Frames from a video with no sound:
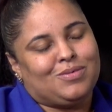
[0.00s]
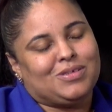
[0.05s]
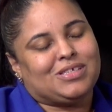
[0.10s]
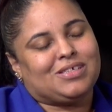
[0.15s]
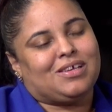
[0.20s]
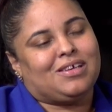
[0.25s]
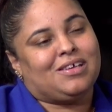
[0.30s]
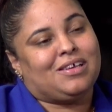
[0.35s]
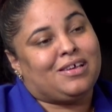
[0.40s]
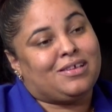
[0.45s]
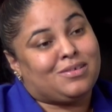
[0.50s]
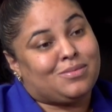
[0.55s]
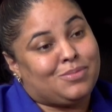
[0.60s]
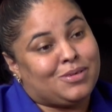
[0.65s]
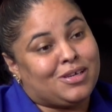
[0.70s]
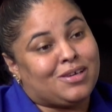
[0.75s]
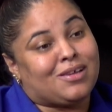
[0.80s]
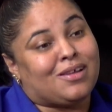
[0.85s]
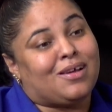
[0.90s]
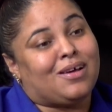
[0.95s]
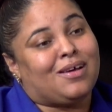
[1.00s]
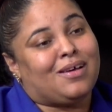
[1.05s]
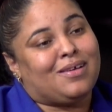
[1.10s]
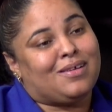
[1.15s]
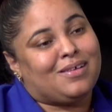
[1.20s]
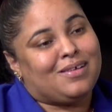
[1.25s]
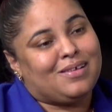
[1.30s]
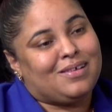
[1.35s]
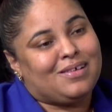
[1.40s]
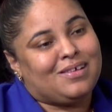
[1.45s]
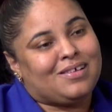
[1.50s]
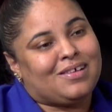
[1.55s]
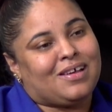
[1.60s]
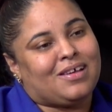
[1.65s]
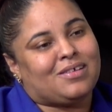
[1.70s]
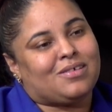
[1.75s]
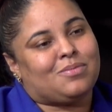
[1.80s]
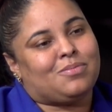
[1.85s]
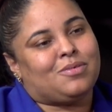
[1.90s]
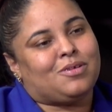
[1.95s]
has been a lot. It
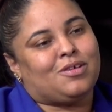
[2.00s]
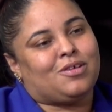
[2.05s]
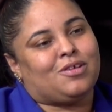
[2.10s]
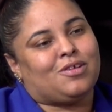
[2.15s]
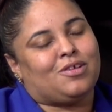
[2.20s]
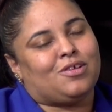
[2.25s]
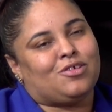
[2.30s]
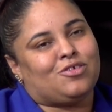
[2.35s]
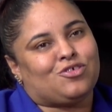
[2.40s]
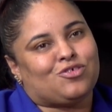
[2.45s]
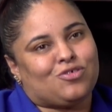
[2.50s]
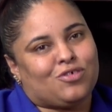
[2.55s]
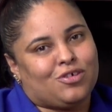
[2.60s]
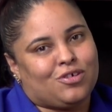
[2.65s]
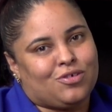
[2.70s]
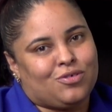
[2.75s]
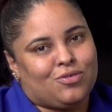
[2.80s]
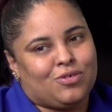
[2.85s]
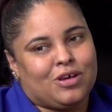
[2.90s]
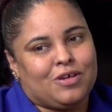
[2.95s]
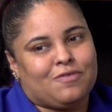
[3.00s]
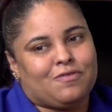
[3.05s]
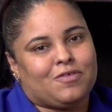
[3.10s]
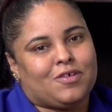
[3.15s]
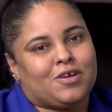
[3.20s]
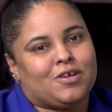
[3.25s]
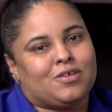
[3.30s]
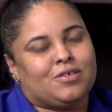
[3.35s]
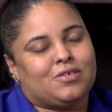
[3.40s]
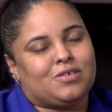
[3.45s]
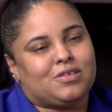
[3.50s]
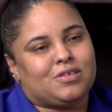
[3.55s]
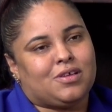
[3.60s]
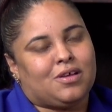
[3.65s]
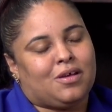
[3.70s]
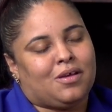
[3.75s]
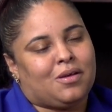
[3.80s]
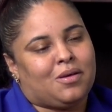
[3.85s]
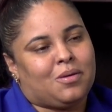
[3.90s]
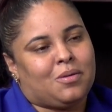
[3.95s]
has been a struggle at first,
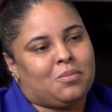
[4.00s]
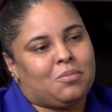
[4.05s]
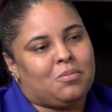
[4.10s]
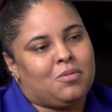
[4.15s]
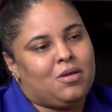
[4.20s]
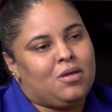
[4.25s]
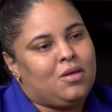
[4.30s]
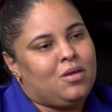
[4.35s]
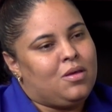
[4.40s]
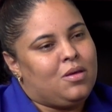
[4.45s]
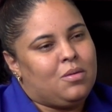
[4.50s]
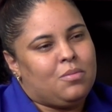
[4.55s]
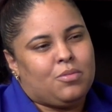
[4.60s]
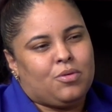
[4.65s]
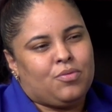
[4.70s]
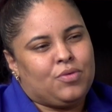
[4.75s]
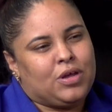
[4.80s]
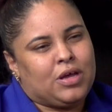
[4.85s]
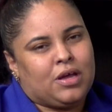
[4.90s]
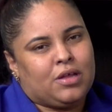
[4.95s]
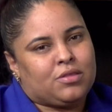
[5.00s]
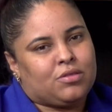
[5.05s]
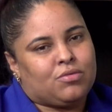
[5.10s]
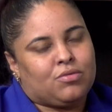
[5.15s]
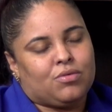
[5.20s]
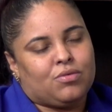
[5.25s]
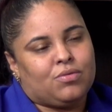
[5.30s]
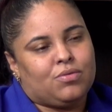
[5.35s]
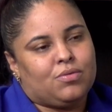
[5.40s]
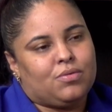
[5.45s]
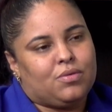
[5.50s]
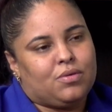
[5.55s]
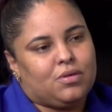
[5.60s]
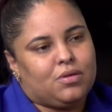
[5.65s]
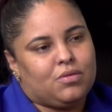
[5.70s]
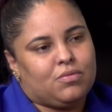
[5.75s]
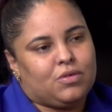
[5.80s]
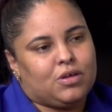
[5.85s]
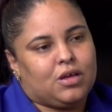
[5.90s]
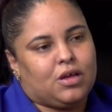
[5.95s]
but we got through.
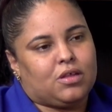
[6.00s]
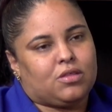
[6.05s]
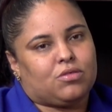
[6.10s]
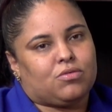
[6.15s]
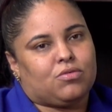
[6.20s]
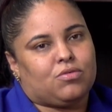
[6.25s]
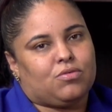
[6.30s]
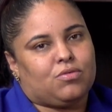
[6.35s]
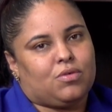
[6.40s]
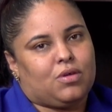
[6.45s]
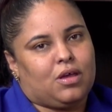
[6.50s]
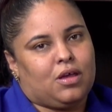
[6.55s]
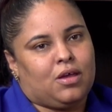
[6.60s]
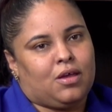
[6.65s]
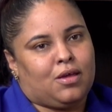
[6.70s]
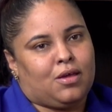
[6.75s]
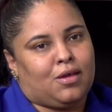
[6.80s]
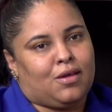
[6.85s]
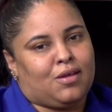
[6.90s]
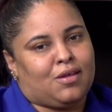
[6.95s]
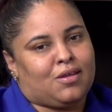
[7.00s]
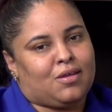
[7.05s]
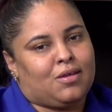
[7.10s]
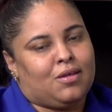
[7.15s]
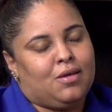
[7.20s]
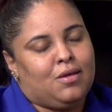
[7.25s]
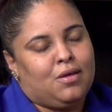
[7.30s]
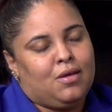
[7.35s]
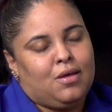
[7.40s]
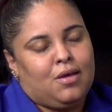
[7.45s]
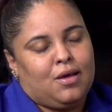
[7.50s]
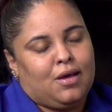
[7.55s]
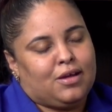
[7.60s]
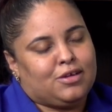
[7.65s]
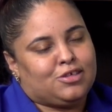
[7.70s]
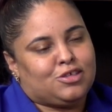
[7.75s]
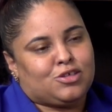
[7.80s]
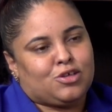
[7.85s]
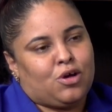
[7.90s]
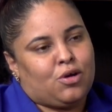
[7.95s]
We got through, and I
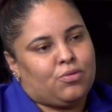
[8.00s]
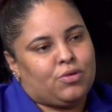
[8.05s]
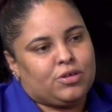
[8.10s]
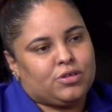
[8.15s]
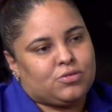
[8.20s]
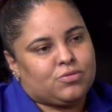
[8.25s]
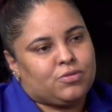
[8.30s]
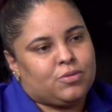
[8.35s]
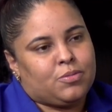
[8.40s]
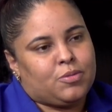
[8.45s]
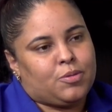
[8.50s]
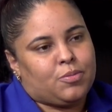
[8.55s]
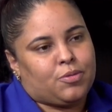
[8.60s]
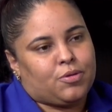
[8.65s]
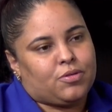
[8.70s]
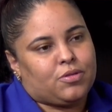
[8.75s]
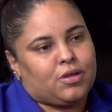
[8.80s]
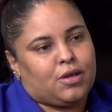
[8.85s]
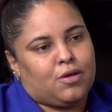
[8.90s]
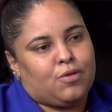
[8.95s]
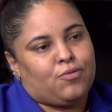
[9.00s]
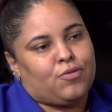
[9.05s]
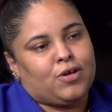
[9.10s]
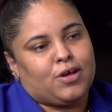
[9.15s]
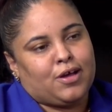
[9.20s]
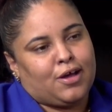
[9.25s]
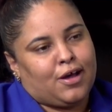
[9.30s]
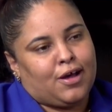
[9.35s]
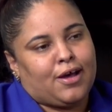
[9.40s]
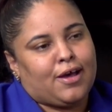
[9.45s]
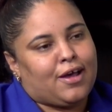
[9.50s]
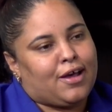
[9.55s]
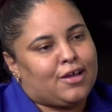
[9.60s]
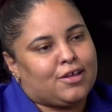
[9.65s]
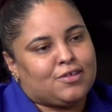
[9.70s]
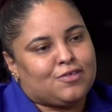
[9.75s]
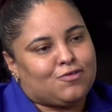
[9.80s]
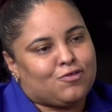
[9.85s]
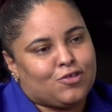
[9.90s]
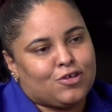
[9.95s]
just always remember that what God
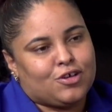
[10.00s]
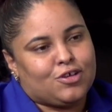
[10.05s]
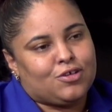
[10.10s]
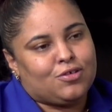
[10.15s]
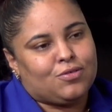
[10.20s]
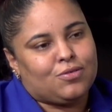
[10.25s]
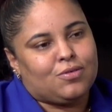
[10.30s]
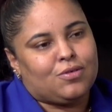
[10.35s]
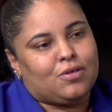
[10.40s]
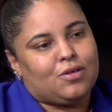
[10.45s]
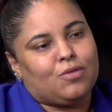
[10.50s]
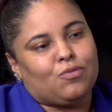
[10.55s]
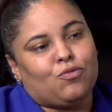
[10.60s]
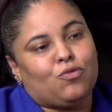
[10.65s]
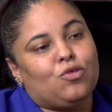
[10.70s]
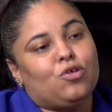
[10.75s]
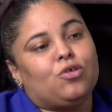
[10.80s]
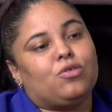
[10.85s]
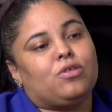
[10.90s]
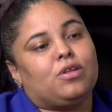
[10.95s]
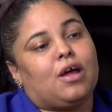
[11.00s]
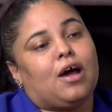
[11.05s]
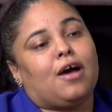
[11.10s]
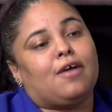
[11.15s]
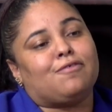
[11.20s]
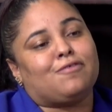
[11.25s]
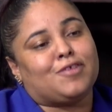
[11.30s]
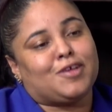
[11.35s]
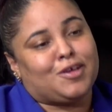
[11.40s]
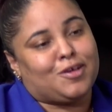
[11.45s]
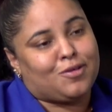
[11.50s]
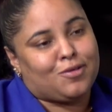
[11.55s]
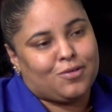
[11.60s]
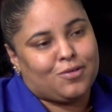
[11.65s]
has for you will not fail.